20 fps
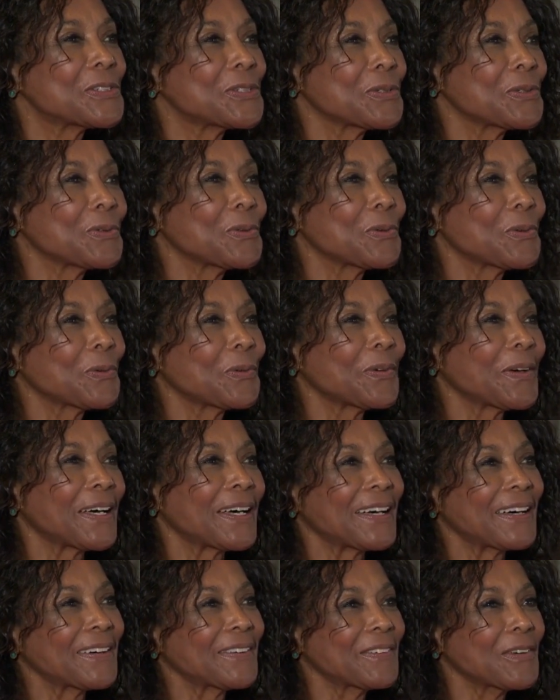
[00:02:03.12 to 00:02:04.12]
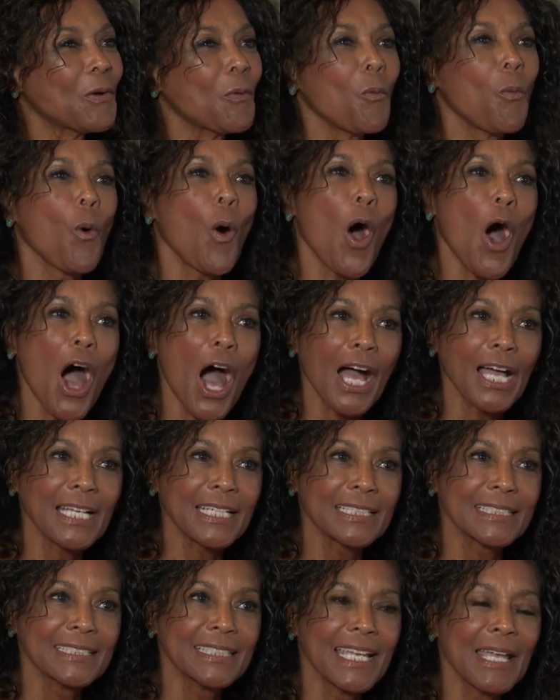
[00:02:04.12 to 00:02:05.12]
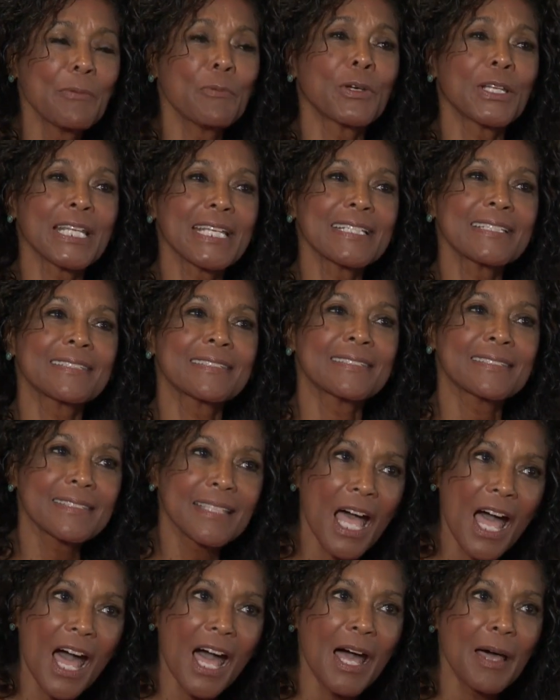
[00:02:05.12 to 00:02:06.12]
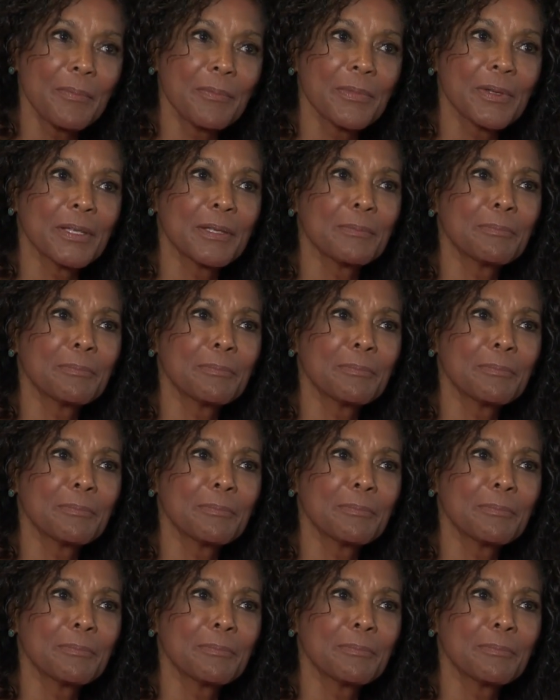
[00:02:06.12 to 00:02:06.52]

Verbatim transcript: to uh, walk, and when I stop,